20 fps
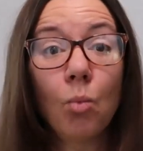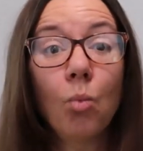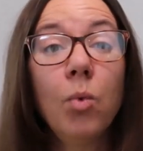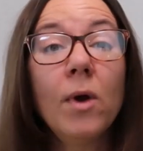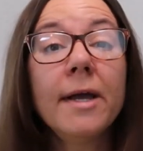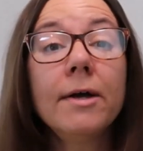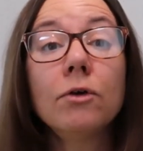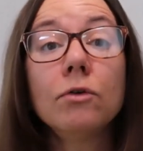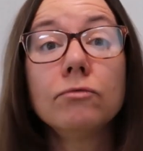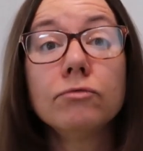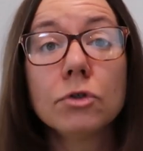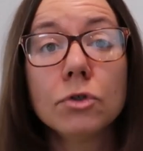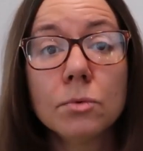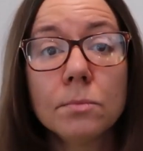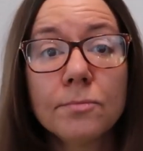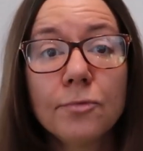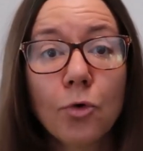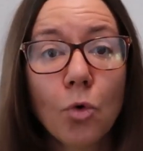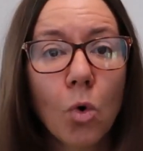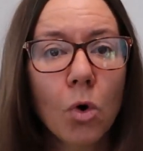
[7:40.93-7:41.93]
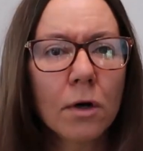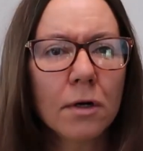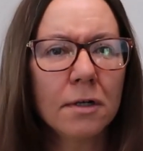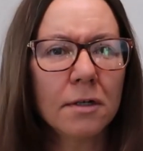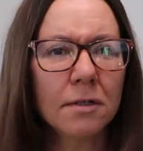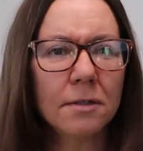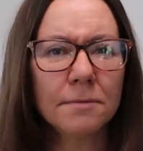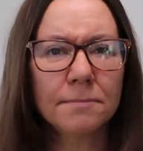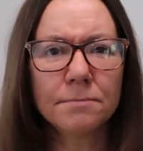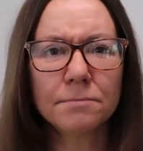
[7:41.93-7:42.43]
wiggle room
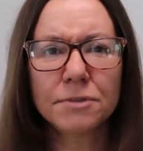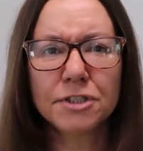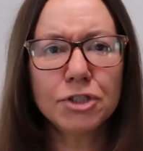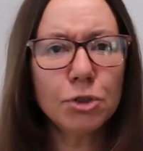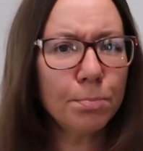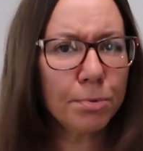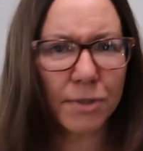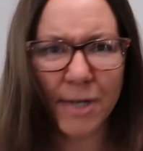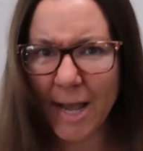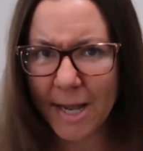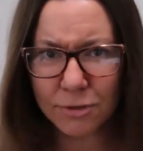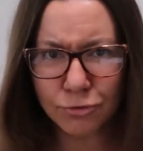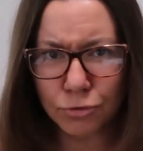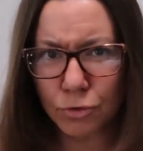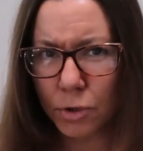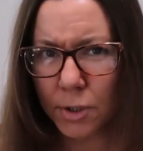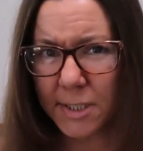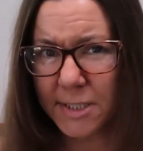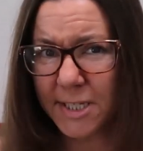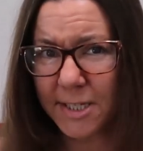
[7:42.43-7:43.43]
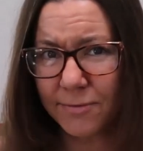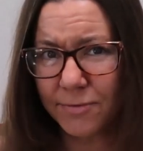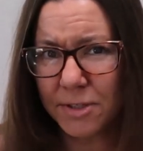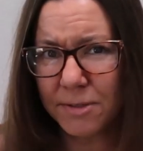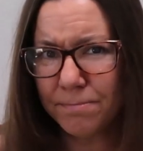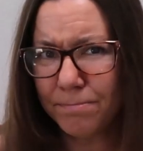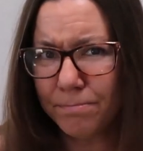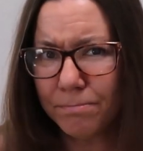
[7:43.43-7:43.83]
for supernatural and even